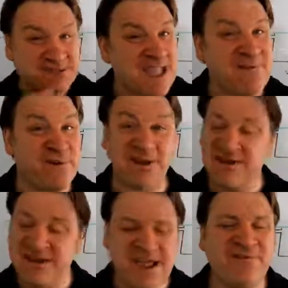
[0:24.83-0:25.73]
Never,
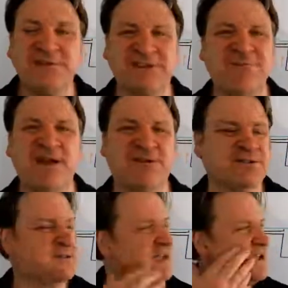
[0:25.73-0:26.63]
never
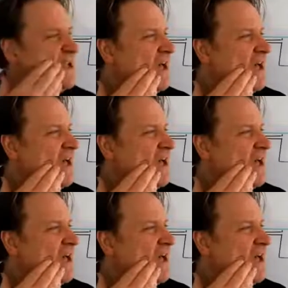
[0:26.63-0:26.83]
smells.